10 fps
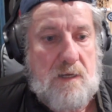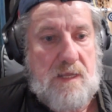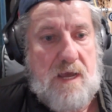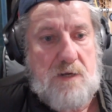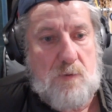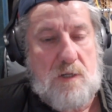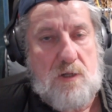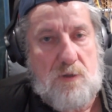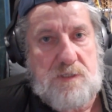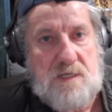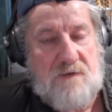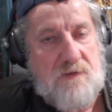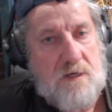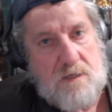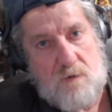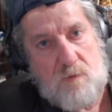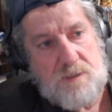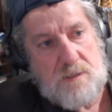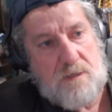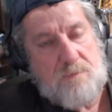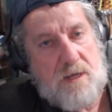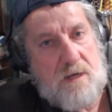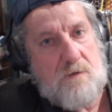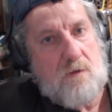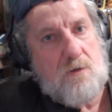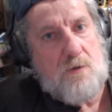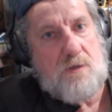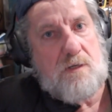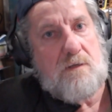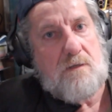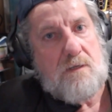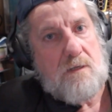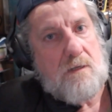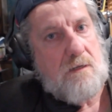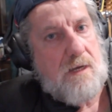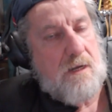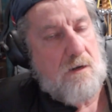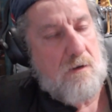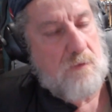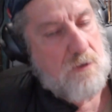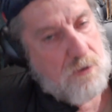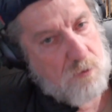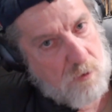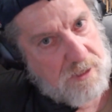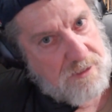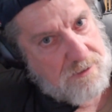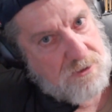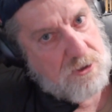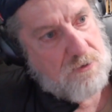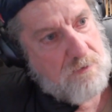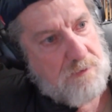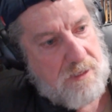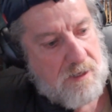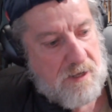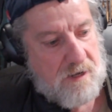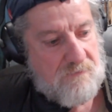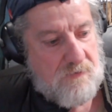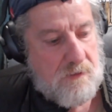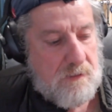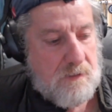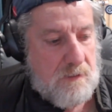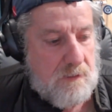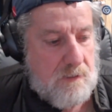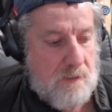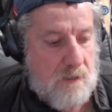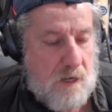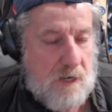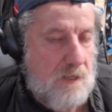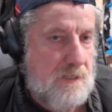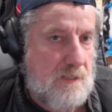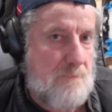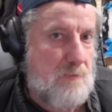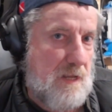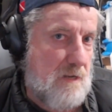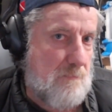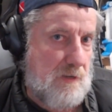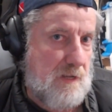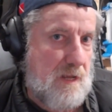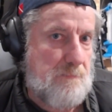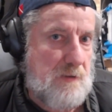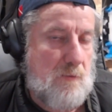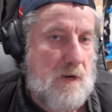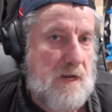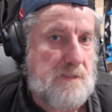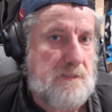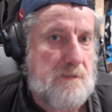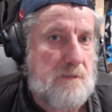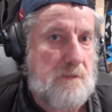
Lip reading: And they had to include stuff they didn't originally plan to include it, unlike what you thought they did and just strip the hell out of it. I don't think they plan on bringing out the P1S.